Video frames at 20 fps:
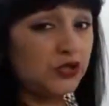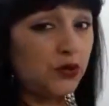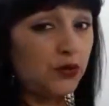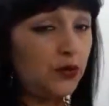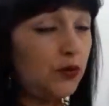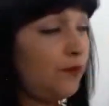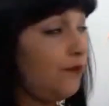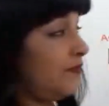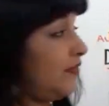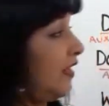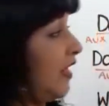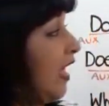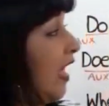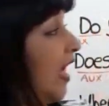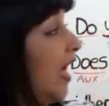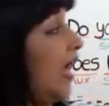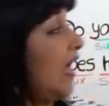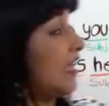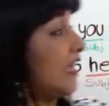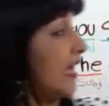do,
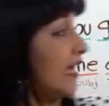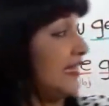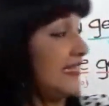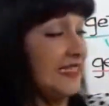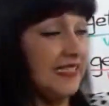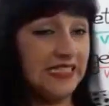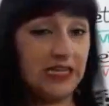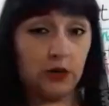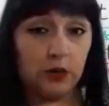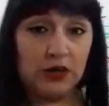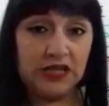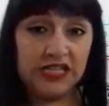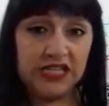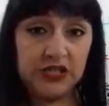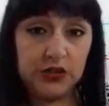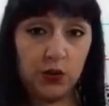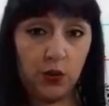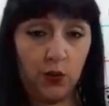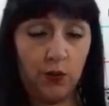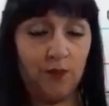I answer with
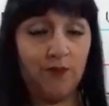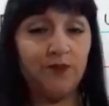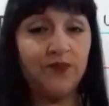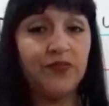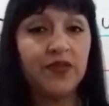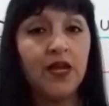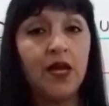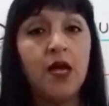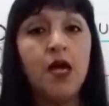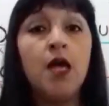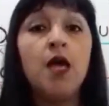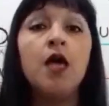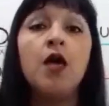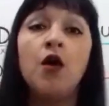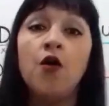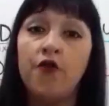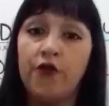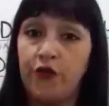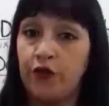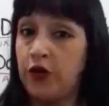do.
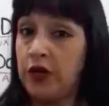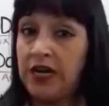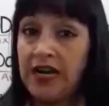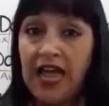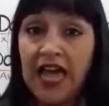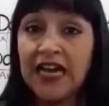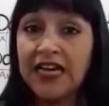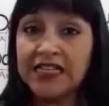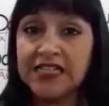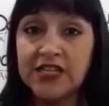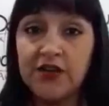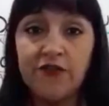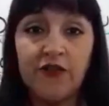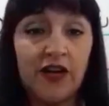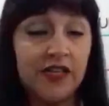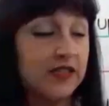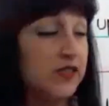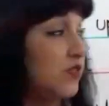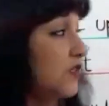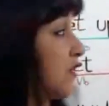For a negative
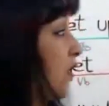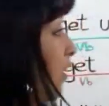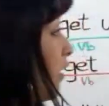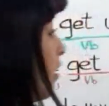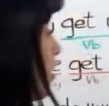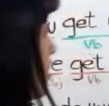answer,